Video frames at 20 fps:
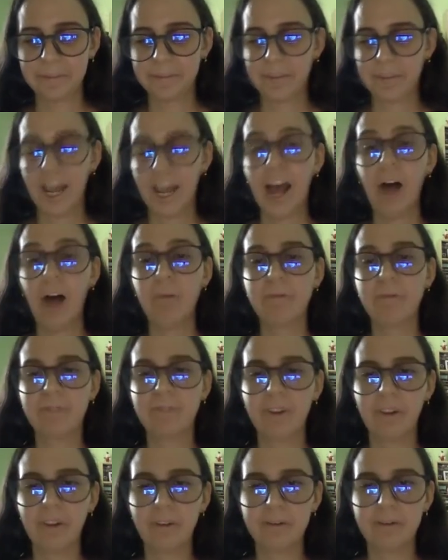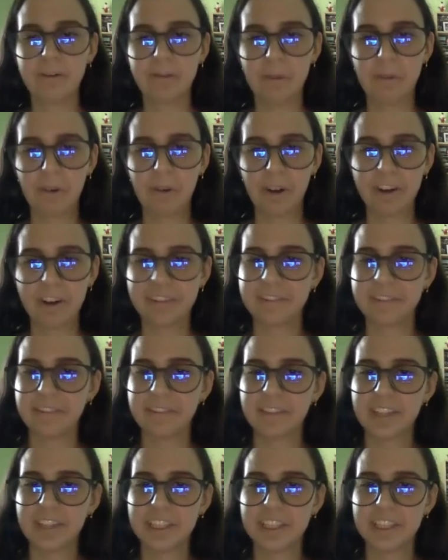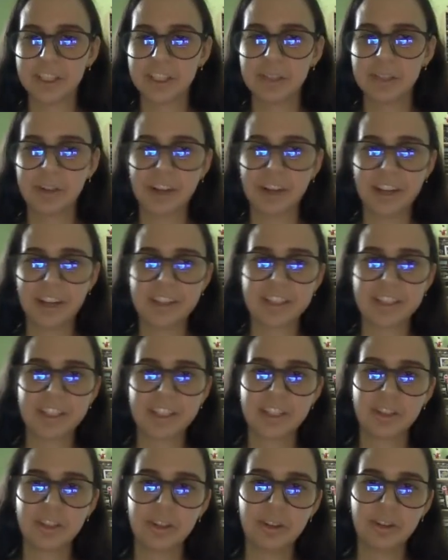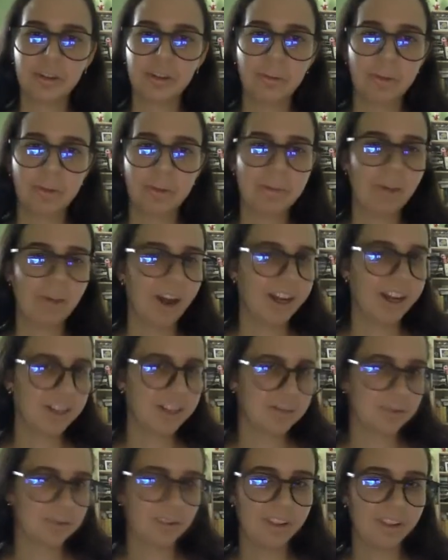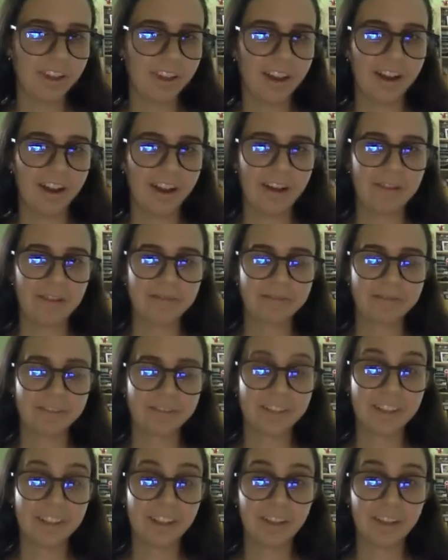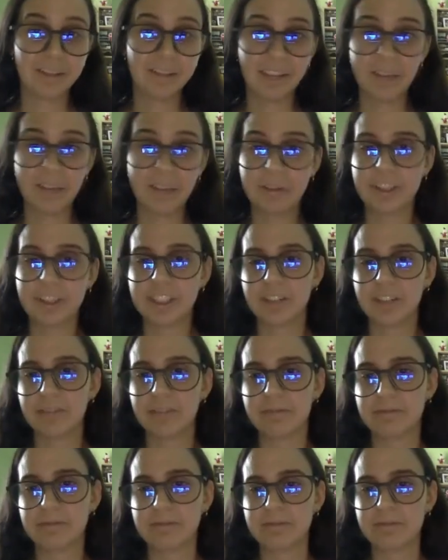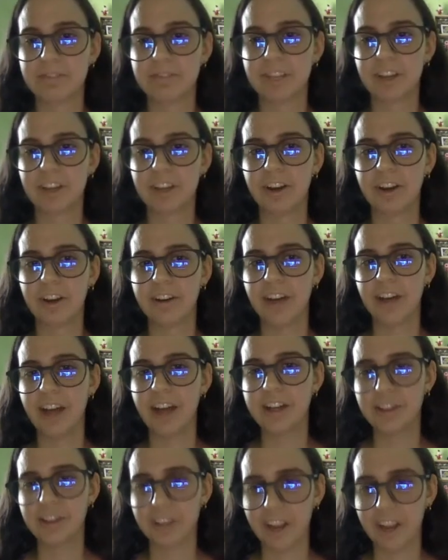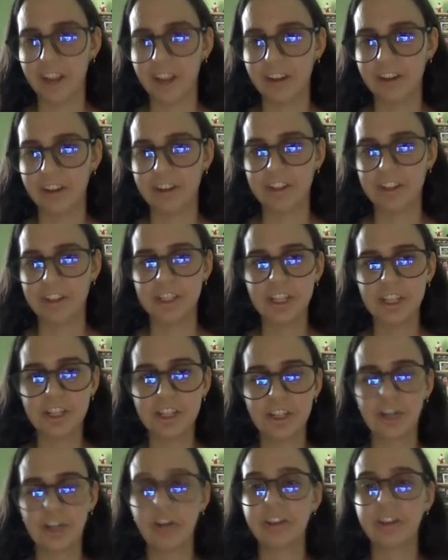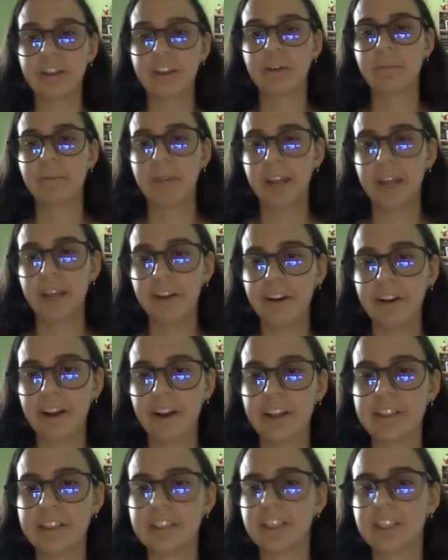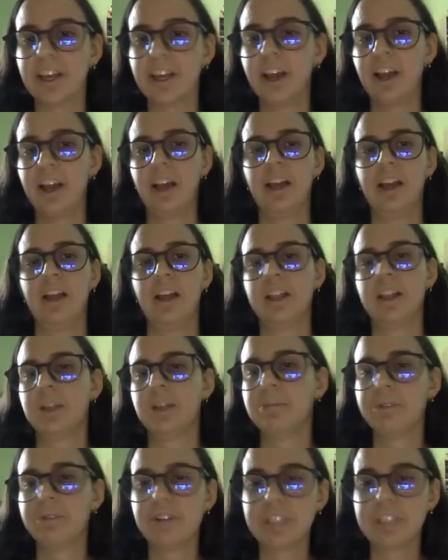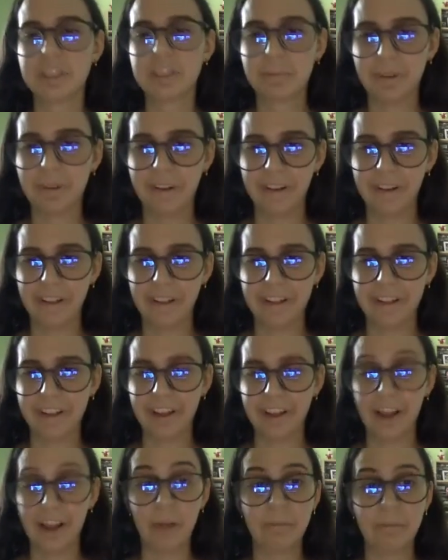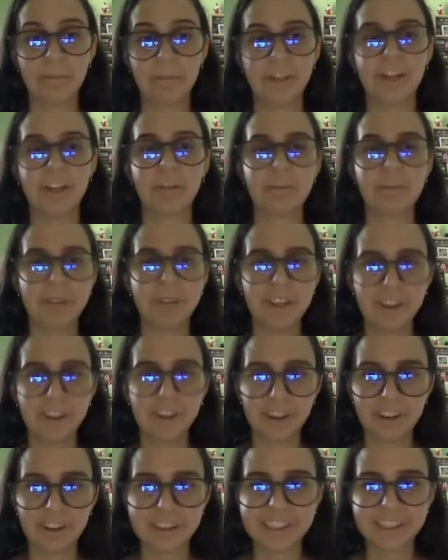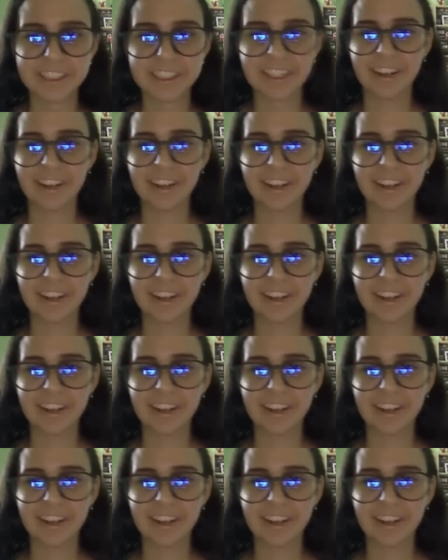helpful for the students to be mindful of the love language of their educator, their teacher, their parents, the principal, their peers.